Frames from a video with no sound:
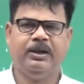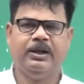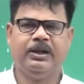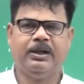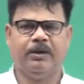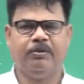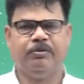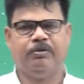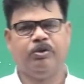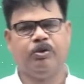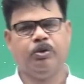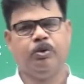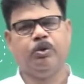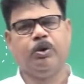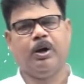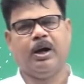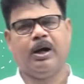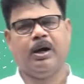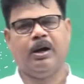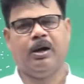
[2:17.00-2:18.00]
tough
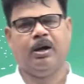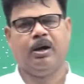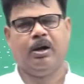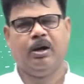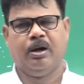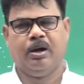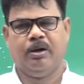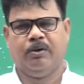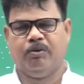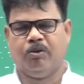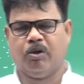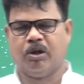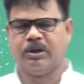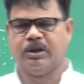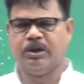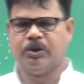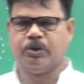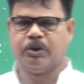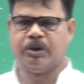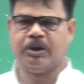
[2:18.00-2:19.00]
for
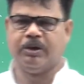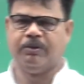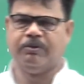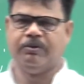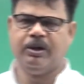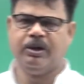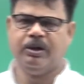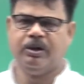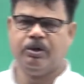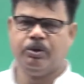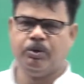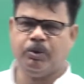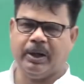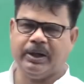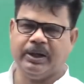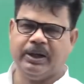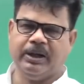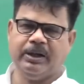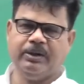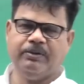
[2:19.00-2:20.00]
the geographer to
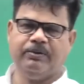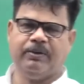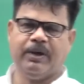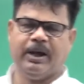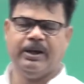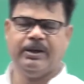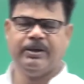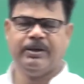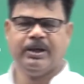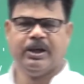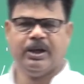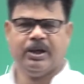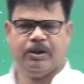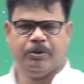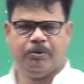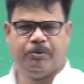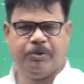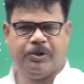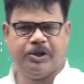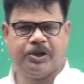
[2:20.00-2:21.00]
identify
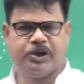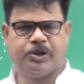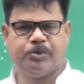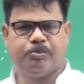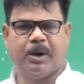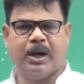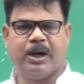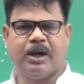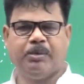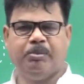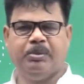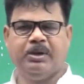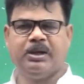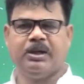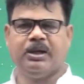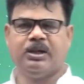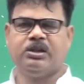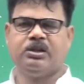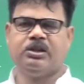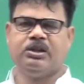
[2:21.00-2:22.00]
which part be
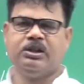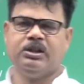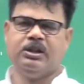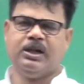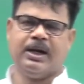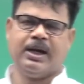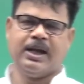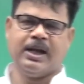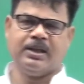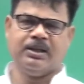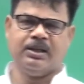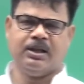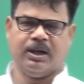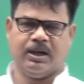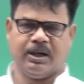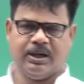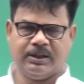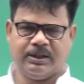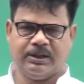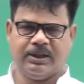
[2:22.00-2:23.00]
considered as the
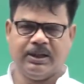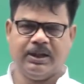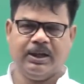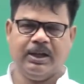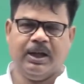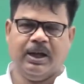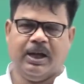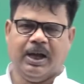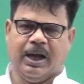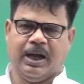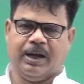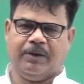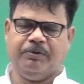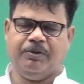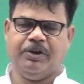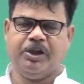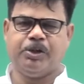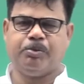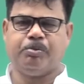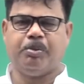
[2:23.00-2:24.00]
Earth and
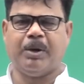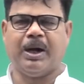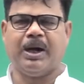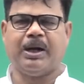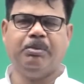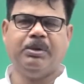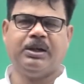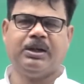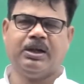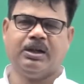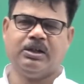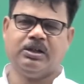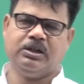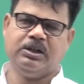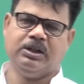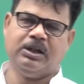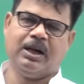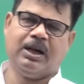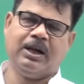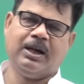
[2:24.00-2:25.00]
which part be
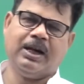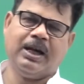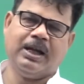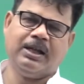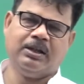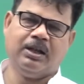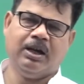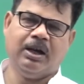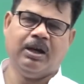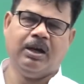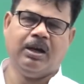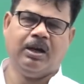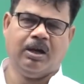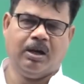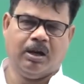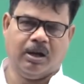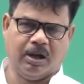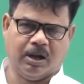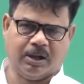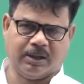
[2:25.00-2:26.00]
considered as the
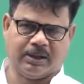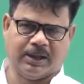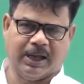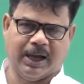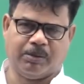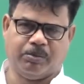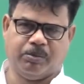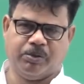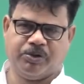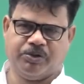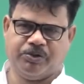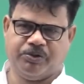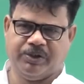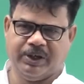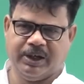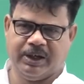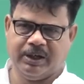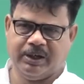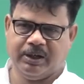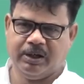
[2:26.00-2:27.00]
Earth
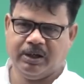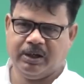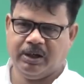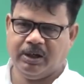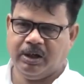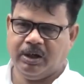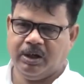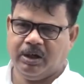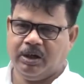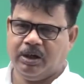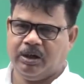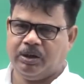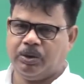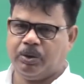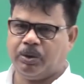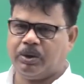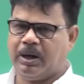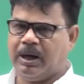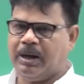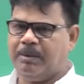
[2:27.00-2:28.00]
atmosphere. So
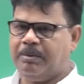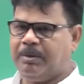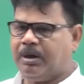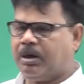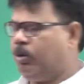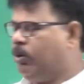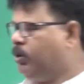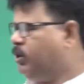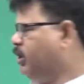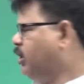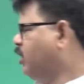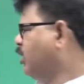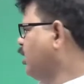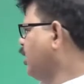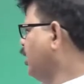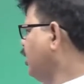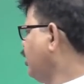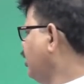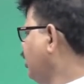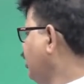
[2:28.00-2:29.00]
climatologists
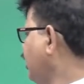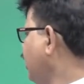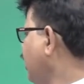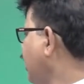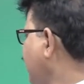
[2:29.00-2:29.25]
consider